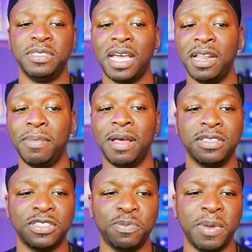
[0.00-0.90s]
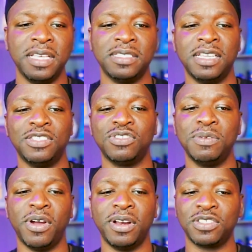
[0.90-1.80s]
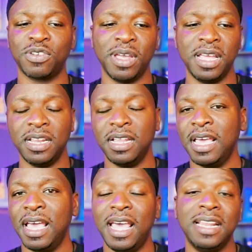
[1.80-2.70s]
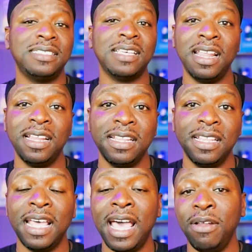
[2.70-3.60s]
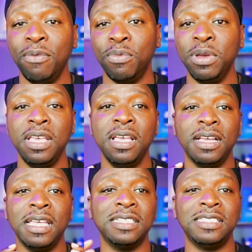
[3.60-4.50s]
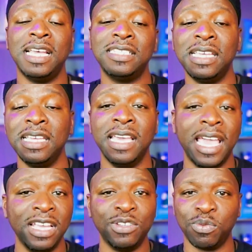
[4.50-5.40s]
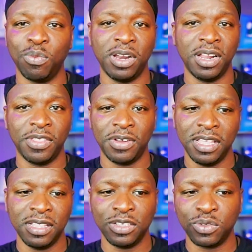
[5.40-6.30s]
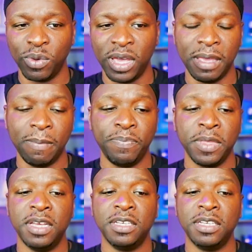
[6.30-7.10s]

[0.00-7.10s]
Excited about this space that StreamYard has created and excited that we get the chance to engage with one another in this way.